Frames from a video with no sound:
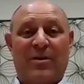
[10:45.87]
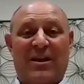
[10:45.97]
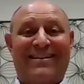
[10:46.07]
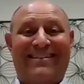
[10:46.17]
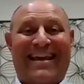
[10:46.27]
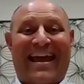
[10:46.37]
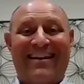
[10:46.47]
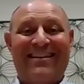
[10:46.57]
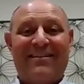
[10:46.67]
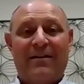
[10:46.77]
be an
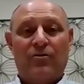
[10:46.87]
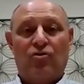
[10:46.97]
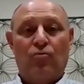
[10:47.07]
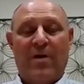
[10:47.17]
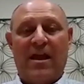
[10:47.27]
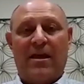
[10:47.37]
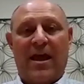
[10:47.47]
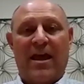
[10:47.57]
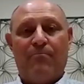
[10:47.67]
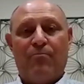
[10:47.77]
intent to make
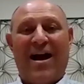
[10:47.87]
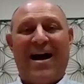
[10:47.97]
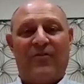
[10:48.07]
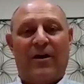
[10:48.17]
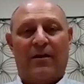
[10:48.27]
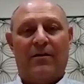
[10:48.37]
a profit.